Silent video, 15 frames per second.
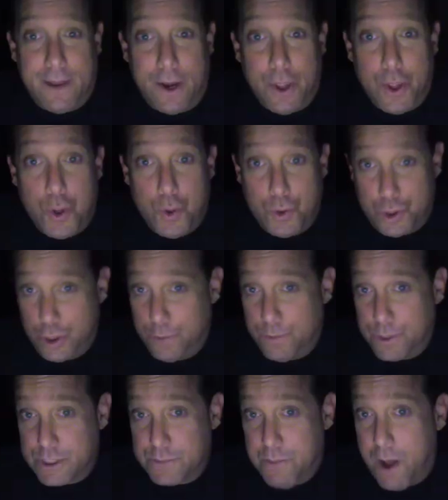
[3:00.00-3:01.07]
YouTube
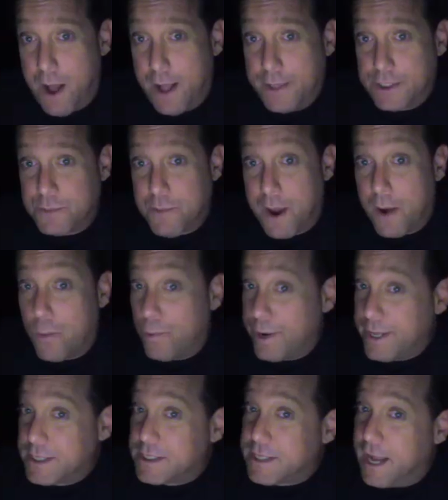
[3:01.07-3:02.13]
responds by
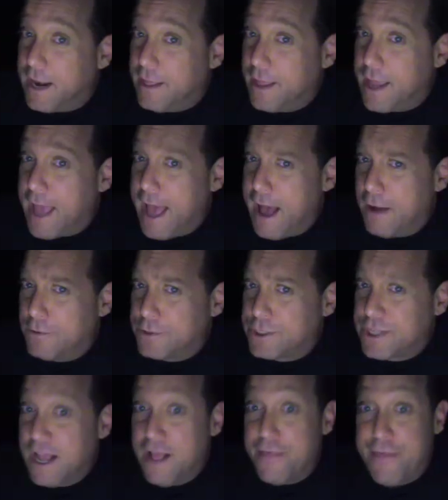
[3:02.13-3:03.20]
reinstating the accounts.
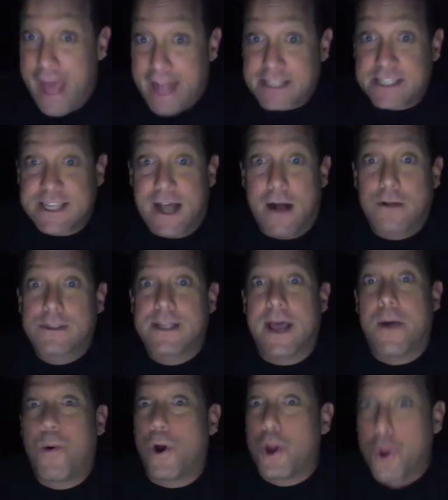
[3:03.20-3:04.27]
That sounds like
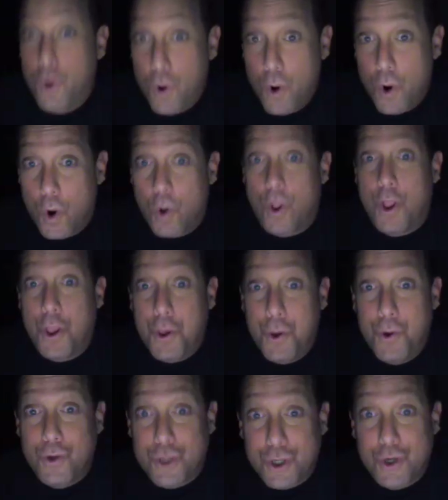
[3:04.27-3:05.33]
what Google and
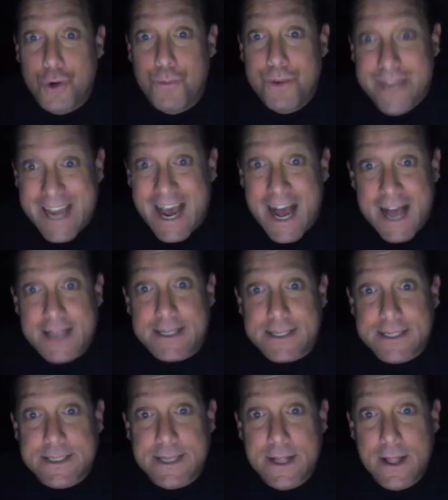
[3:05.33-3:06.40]
YouTube
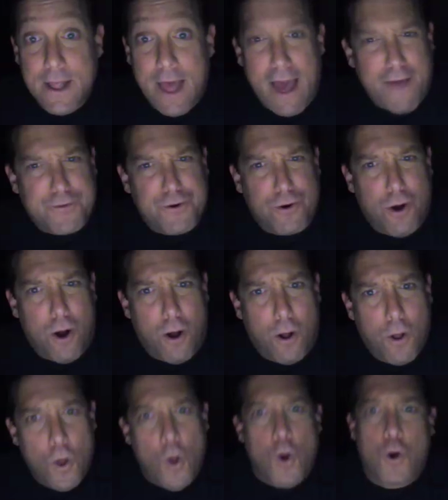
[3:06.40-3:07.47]
does. After all,
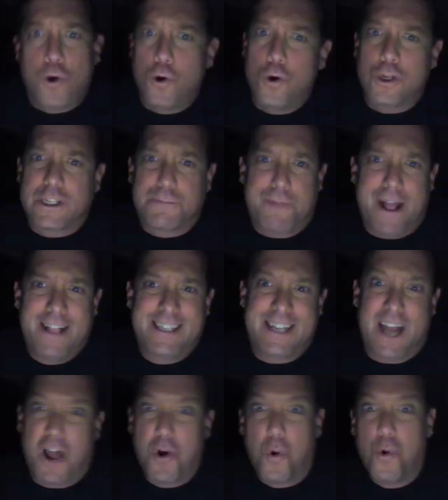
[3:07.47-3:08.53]
Google spends an
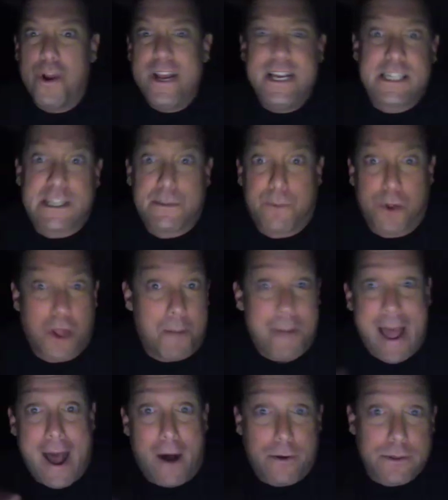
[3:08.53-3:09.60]
unreasonable
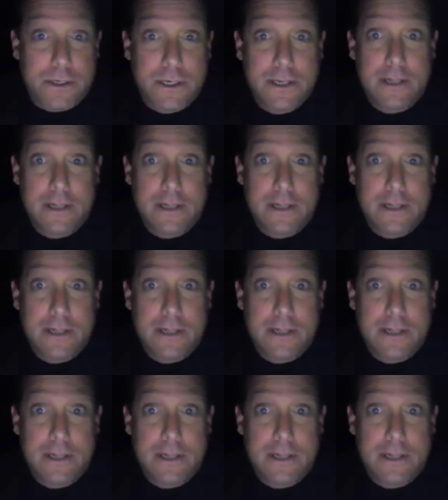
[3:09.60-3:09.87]
amount